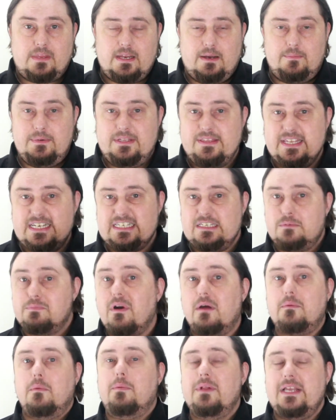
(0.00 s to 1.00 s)
I mean, this is
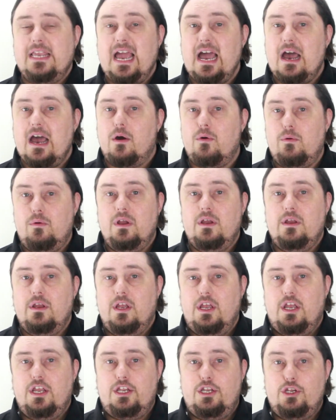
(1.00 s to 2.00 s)
probably how
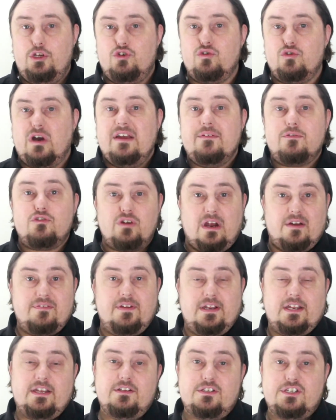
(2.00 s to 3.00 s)
you drive
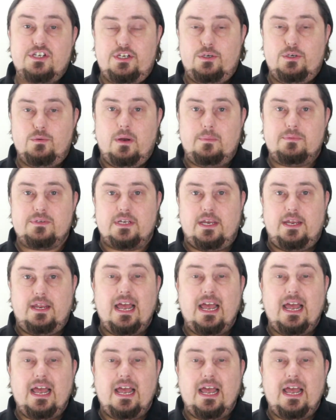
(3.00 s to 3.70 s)
traffic to your website.